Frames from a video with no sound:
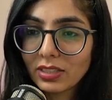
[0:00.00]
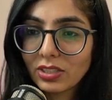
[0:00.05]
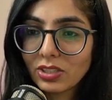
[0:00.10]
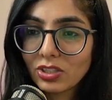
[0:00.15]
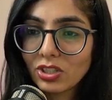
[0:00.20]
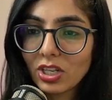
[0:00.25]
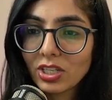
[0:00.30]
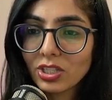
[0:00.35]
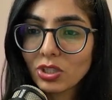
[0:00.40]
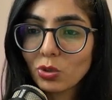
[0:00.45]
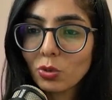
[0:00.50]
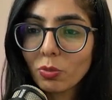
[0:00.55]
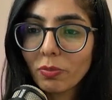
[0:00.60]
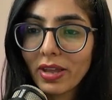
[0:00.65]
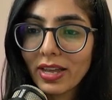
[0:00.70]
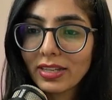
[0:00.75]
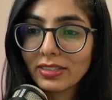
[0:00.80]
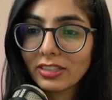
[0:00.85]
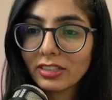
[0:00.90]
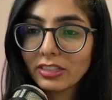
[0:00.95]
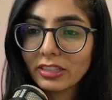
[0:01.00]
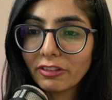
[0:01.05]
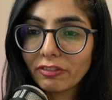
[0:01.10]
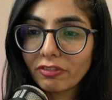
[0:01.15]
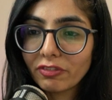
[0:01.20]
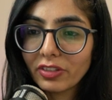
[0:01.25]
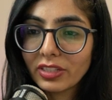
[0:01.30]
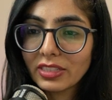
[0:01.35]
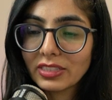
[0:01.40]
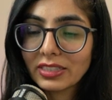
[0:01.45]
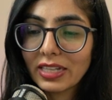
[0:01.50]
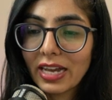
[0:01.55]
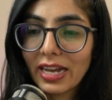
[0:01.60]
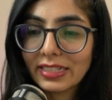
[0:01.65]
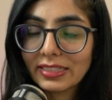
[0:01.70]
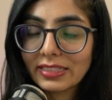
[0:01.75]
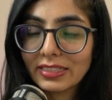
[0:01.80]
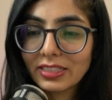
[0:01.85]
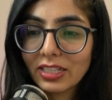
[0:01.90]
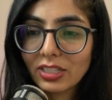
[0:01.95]
Just to make the difference,
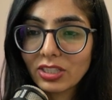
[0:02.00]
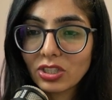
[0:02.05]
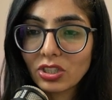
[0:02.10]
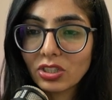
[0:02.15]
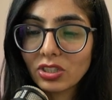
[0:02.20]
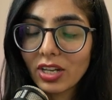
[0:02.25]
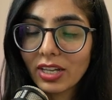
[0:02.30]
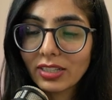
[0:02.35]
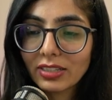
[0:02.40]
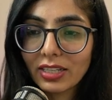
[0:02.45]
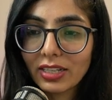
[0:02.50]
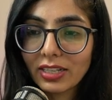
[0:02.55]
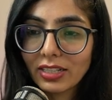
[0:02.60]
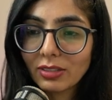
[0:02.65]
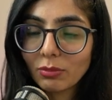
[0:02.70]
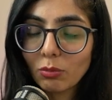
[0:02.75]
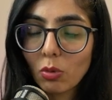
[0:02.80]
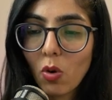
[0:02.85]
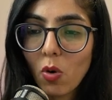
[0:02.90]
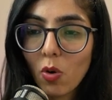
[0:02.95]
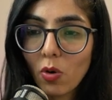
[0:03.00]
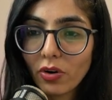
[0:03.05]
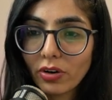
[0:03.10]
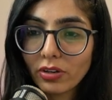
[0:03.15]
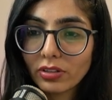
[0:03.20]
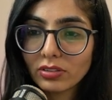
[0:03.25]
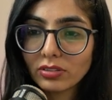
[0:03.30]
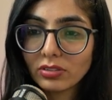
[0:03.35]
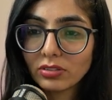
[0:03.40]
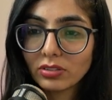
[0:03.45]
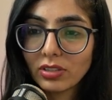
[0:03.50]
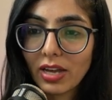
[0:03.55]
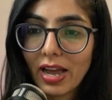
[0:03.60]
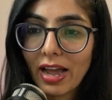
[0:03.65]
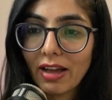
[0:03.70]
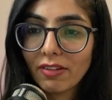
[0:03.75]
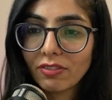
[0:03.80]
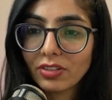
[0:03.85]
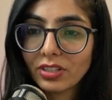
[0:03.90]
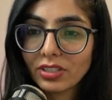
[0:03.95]
guys, just nothing more.
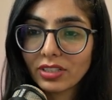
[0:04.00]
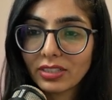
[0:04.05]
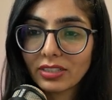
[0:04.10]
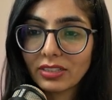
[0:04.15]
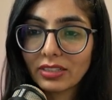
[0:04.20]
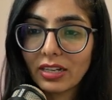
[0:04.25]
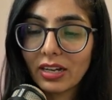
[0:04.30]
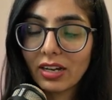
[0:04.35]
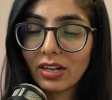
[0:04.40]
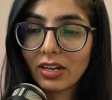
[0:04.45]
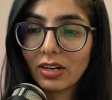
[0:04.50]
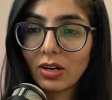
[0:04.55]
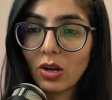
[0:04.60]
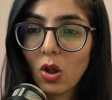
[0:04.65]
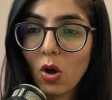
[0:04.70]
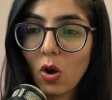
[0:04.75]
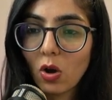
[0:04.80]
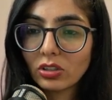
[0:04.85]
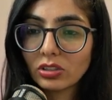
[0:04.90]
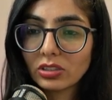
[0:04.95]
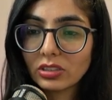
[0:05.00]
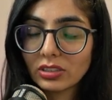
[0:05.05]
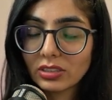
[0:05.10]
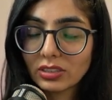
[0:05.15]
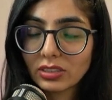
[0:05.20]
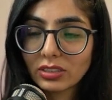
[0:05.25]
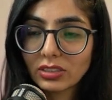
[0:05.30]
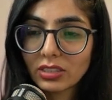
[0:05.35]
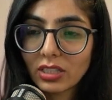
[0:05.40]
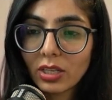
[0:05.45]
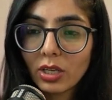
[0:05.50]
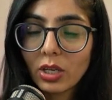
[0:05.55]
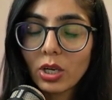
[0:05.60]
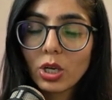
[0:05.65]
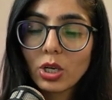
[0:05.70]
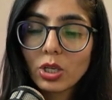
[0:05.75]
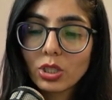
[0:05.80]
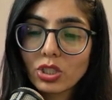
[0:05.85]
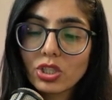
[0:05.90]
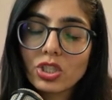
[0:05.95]
I have written along this
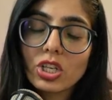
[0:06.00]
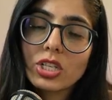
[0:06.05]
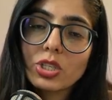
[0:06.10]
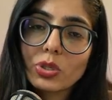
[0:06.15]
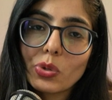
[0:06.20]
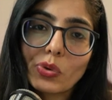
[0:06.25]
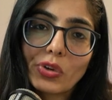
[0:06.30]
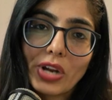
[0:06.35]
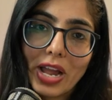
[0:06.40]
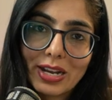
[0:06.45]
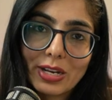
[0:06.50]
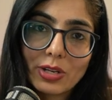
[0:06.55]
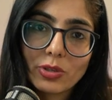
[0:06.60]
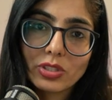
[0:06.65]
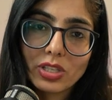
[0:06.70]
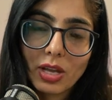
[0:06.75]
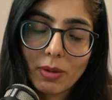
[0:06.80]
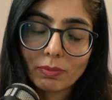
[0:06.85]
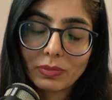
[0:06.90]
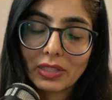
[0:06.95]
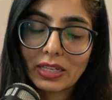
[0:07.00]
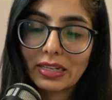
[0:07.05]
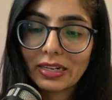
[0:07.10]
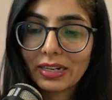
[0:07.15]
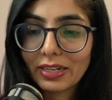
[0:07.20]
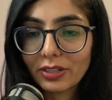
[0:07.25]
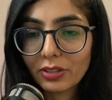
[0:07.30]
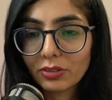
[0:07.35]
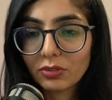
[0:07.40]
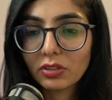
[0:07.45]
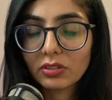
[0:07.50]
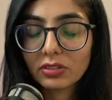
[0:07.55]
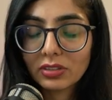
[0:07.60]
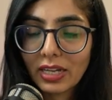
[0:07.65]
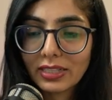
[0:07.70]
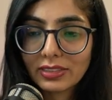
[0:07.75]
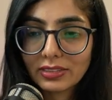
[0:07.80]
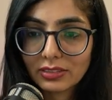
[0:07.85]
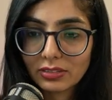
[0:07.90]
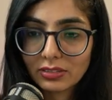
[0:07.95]
just to tell you something later on.
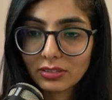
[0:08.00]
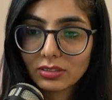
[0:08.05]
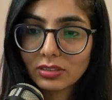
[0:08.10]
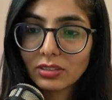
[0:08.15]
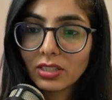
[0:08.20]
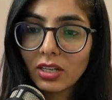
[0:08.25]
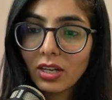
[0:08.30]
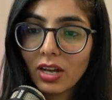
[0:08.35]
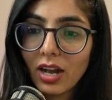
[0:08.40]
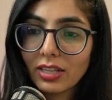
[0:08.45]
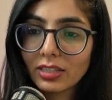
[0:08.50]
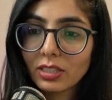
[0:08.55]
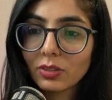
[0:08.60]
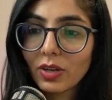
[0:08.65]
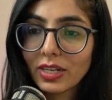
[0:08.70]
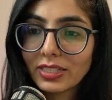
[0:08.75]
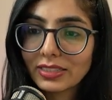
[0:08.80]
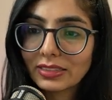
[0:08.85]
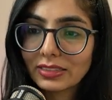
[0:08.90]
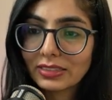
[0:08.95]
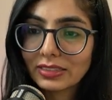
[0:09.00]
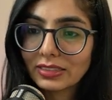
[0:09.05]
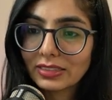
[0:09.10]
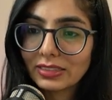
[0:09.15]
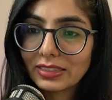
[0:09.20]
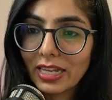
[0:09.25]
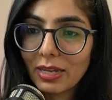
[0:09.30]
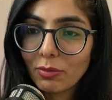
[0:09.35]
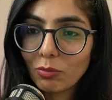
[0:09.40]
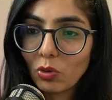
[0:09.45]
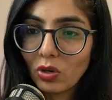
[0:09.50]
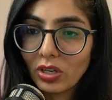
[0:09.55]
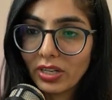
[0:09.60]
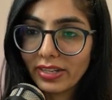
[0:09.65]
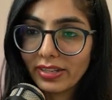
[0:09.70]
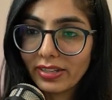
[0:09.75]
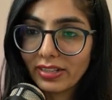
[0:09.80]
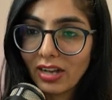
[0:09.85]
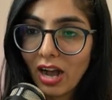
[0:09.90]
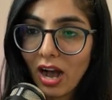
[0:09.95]
That's it. Otherwise it is same
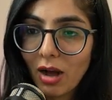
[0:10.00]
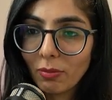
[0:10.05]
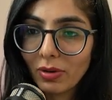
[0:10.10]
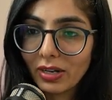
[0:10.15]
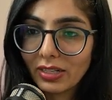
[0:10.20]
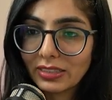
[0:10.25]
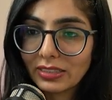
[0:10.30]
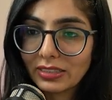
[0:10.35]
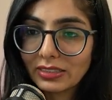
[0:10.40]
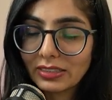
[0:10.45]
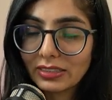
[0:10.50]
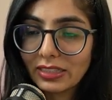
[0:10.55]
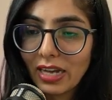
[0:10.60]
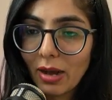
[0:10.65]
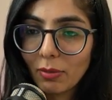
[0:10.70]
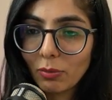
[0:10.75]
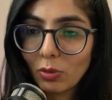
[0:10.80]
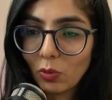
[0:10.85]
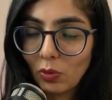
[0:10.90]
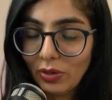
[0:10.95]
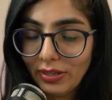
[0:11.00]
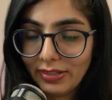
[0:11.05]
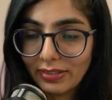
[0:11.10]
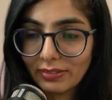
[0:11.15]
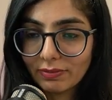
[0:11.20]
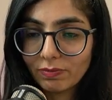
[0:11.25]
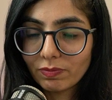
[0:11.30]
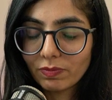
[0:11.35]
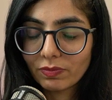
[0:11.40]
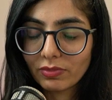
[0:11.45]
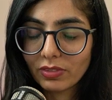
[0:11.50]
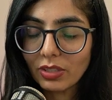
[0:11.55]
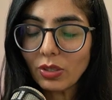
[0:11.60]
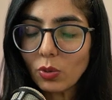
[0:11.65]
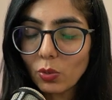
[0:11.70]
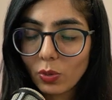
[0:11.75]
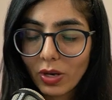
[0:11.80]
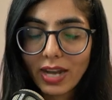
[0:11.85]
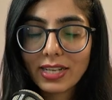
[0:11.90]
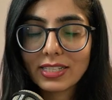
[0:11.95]
only. Gamma. It is gamma only.
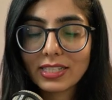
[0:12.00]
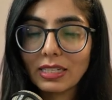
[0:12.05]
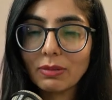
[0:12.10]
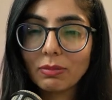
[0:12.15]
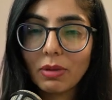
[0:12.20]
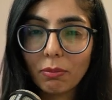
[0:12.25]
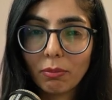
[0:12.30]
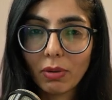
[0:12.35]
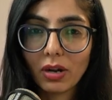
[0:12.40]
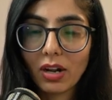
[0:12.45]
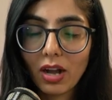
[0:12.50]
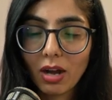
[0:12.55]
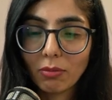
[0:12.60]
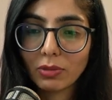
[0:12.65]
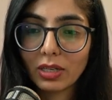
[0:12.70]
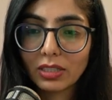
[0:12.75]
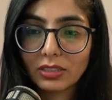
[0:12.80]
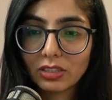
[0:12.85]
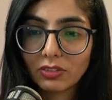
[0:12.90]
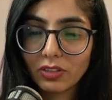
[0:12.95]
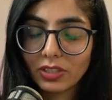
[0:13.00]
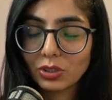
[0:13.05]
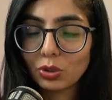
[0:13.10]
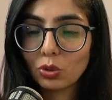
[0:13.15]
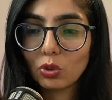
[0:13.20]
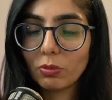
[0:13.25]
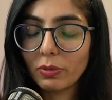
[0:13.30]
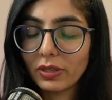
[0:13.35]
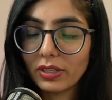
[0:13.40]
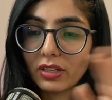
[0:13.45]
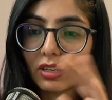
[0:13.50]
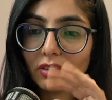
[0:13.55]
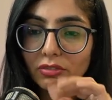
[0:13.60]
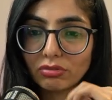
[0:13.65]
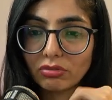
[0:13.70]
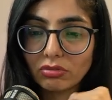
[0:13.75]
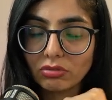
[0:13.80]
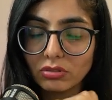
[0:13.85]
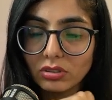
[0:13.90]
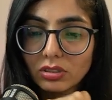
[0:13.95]
You guys remember gamma, otherwise you will be
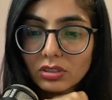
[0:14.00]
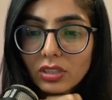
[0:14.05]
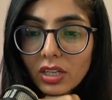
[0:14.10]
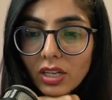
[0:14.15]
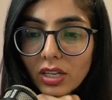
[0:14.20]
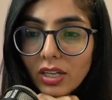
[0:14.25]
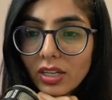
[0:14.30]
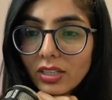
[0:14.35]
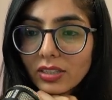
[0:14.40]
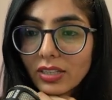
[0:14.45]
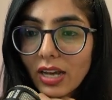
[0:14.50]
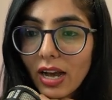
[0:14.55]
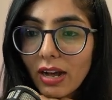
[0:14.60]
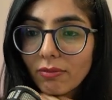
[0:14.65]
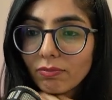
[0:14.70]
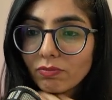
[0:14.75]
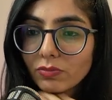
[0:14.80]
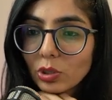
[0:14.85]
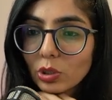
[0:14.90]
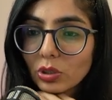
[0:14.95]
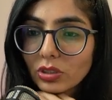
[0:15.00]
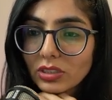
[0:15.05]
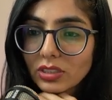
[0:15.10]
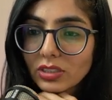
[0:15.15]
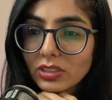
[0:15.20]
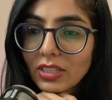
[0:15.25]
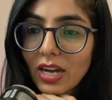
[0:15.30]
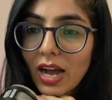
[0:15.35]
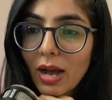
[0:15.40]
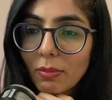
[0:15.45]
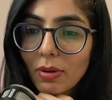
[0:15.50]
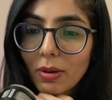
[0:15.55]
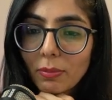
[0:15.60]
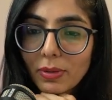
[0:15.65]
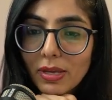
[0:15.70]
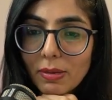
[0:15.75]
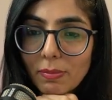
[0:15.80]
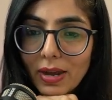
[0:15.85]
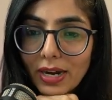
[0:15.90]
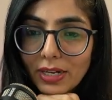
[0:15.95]
confused. Yeah. So it is gamma
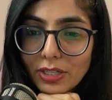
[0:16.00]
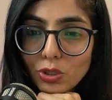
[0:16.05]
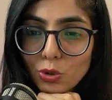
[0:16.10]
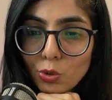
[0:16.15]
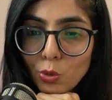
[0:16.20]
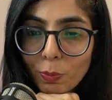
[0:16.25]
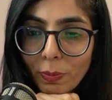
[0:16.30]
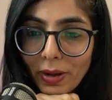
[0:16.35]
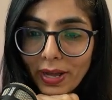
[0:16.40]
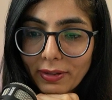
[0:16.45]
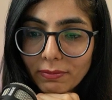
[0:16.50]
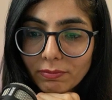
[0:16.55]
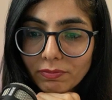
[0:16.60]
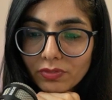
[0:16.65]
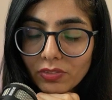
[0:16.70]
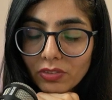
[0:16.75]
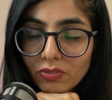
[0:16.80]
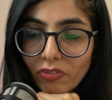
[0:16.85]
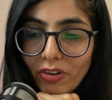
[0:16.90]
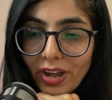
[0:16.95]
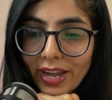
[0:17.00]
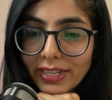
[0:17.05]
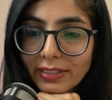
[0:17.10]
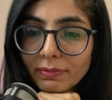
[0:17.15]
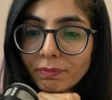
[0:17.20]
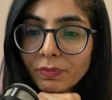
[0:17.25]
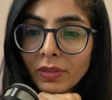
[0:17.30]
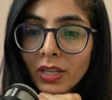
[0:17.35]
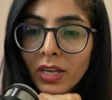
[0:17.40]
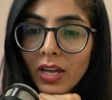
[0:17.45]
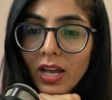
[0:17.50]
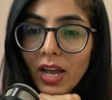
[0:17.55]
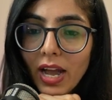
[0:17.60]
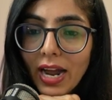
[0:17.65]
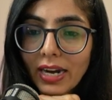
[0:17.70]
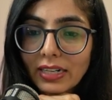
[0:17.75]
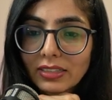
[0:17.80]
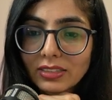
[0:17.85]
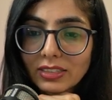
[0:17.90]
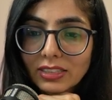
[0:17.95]
b by 2 pi. Fine.
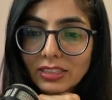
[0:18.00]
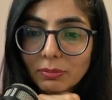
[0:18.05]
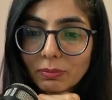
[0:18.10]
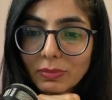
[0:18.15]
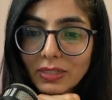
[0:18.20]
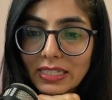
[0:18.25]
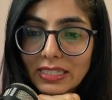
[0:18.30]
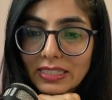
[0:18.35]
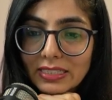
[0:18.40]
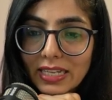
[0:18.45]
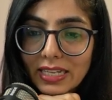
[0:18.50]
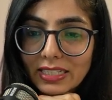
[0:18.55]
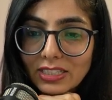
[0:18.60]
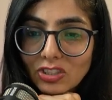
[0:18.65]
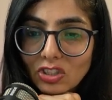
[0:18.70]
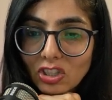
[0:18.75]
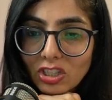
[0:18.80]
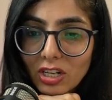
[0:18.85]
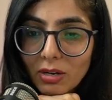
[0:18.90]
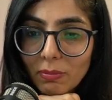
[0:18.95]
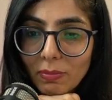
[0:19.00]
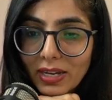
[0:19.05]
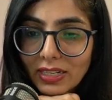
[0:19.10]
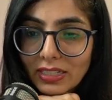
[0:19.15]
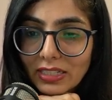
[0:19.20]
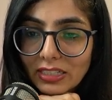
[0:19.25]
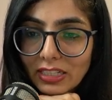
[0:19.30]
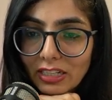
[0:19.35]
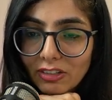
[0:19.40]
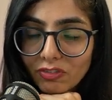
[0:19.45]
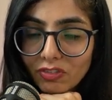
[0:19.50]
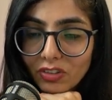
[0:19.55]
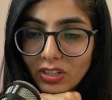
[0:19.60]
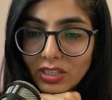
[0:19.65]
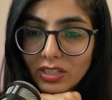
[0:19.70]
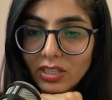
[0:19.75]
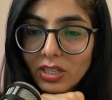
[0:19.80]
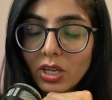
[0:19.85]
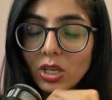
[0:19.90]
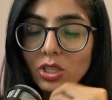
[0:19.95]
And this B is external magnetic
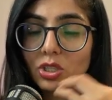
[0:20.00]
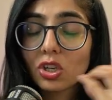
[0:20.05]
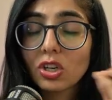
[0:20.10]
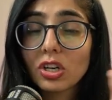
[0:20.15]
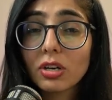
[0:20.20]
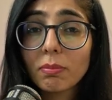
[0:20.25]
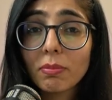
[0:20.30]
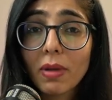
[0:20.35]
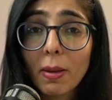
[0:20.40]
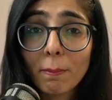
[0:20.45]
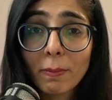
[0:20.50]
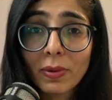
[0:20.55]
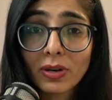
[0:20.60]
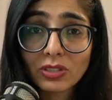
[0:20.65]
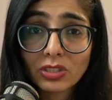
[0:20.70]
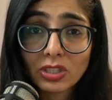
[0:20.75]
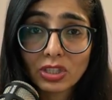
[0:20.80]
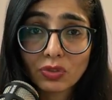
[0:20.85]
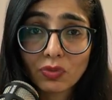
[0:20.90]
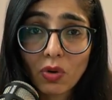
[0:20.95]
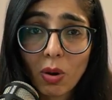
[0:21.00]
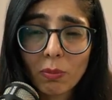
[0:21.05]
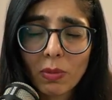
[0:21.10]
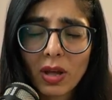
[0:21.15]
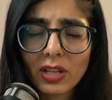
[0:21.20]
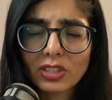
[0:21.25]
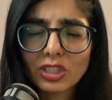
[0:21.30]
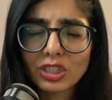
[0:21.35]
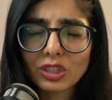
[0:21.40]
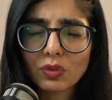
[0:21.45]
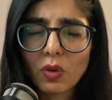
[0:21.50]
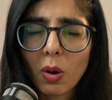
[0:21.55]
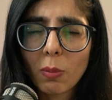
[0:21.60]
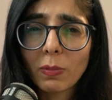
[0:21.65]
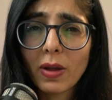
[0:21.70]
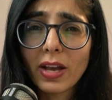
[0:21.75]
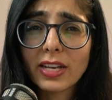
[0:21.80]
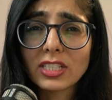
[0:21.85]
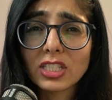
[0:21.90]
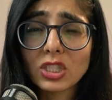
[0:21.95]
field. So remember this formula. This
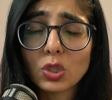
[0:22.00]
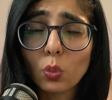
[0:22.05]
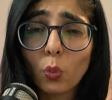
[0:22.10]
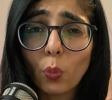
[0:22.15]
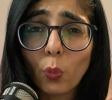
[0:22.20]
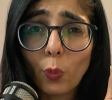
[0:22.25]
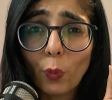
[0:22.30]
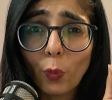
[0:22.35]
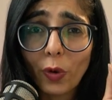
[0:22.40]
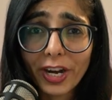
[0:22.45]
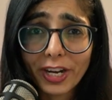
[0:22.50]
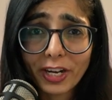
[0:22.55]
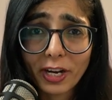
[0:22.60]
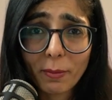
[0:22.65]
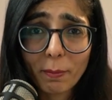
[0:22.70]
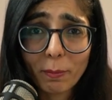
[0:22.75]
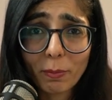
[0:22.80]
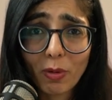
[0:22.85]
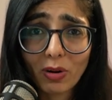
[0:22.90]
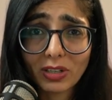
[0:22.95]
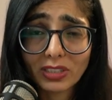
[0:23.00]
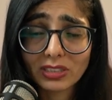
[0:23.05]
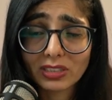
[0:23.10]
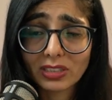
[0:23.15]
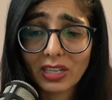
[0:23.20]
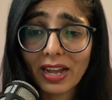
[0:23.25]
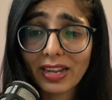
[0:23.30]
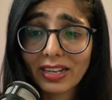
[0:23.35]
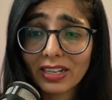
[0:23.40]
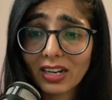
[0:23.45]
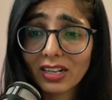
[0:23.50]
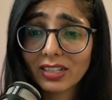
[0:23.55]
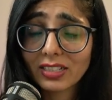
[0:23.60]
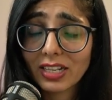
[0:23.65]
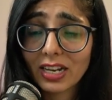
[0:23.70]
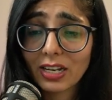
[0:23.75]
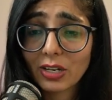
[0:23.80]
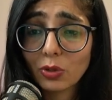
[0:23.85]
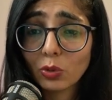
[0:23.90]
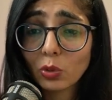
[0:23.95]
formula is very important. I can't
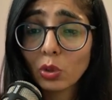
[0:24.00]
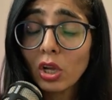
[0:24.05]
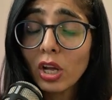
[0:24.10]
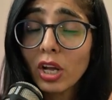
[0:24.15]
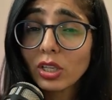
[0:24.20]
tell you.